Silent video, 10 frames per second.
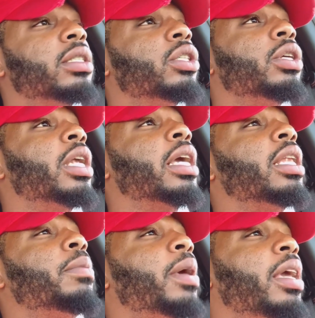So you're not
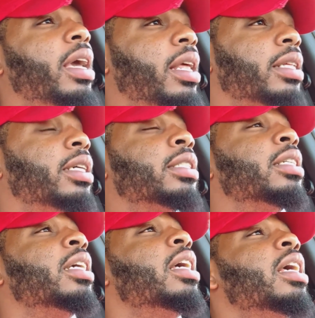getting paid any
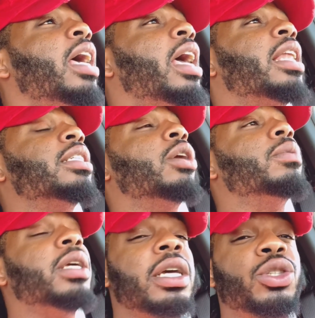detention, and there's no
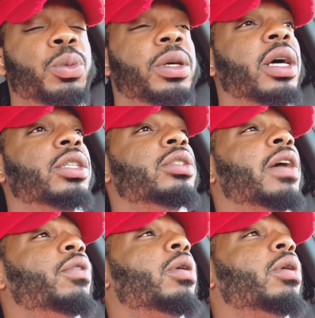need to because you're never